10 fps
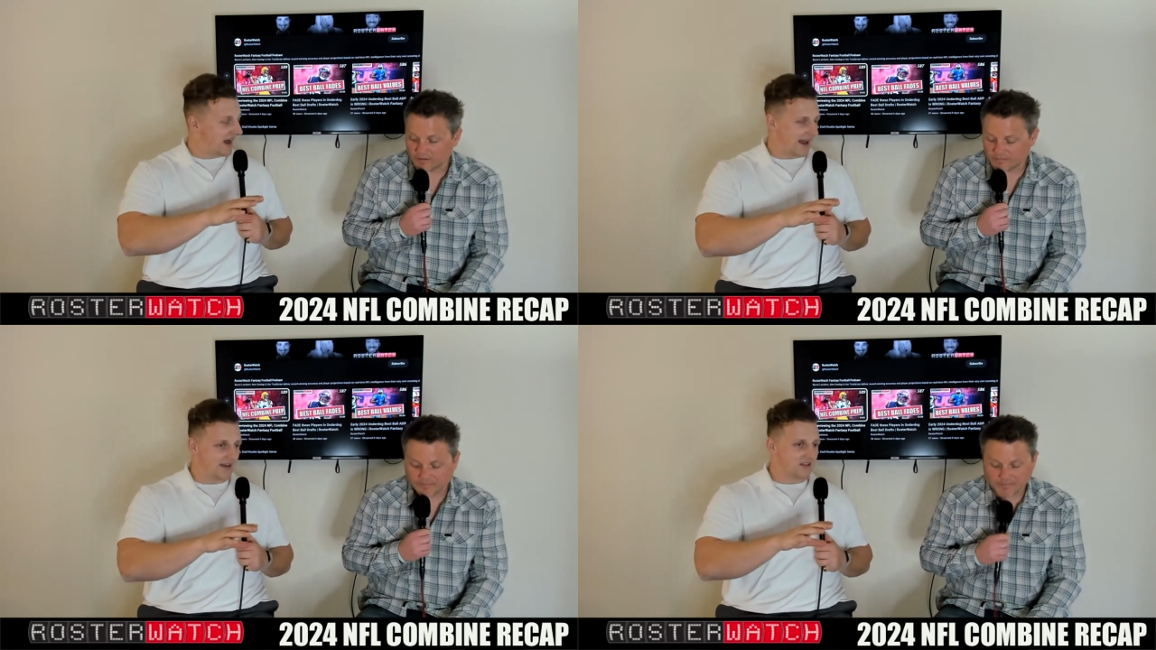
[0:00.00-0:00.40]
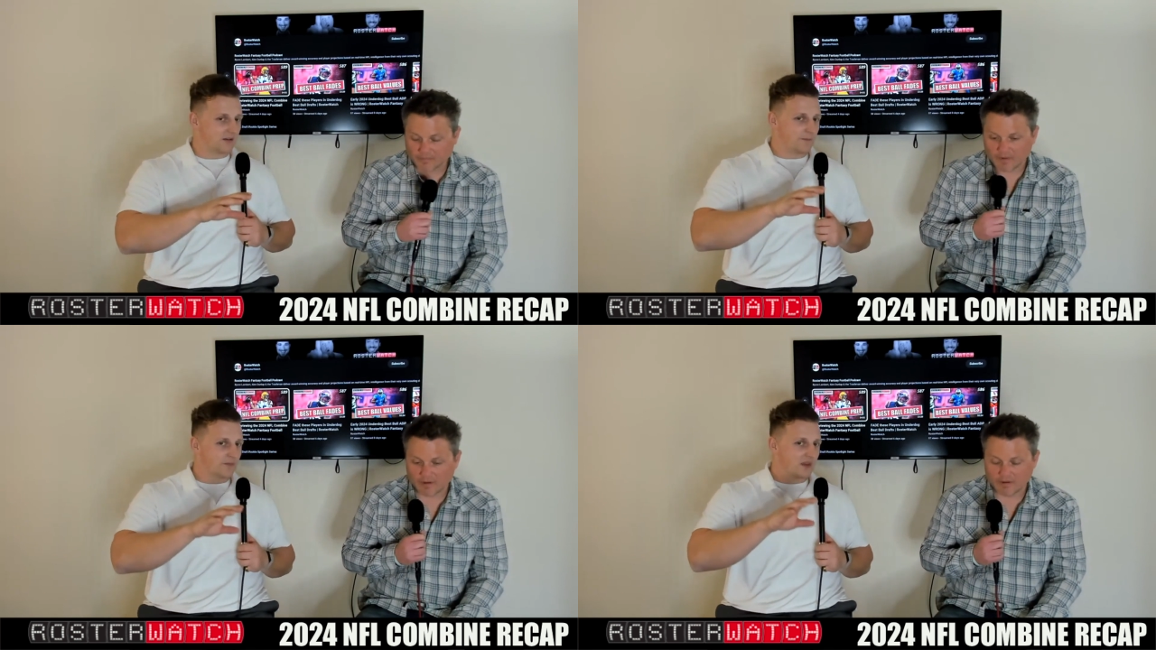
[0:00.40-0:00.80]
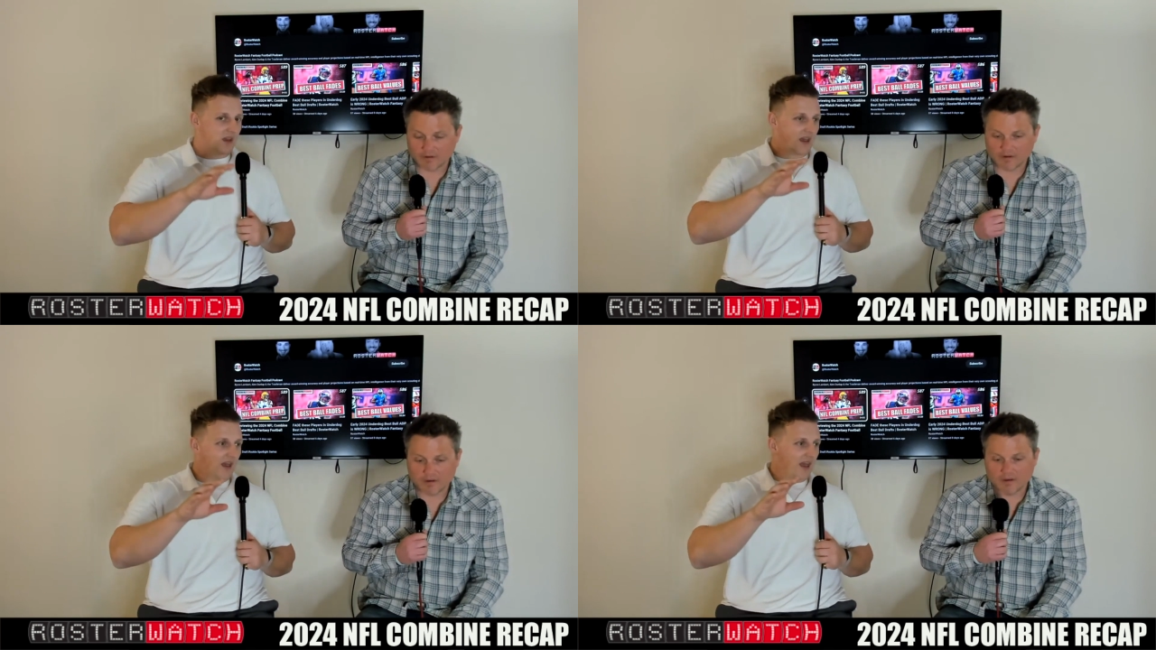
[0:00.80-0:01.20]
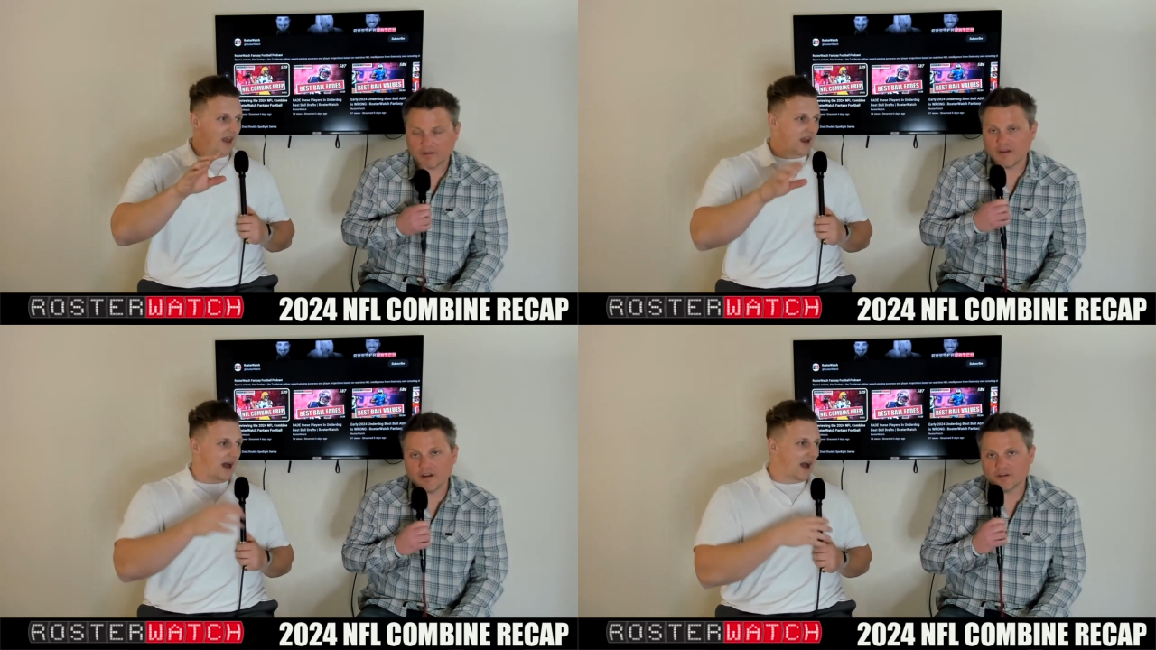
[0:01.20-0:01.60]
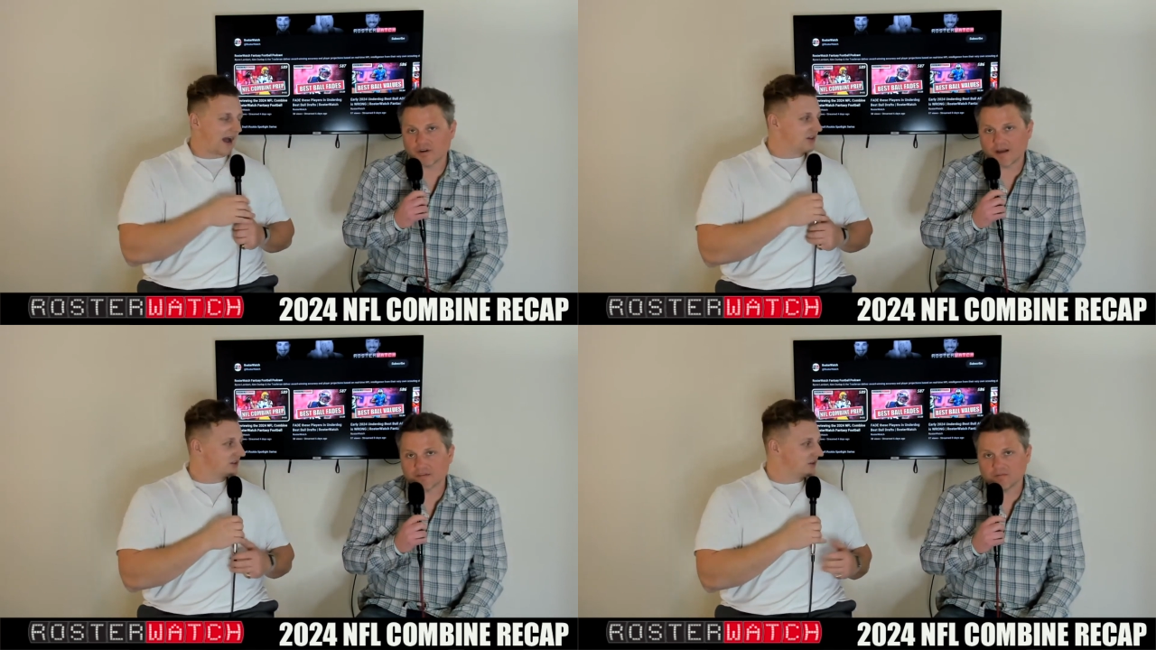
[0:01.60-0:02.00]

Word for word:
Speaker 1: guys. And I, mean, I was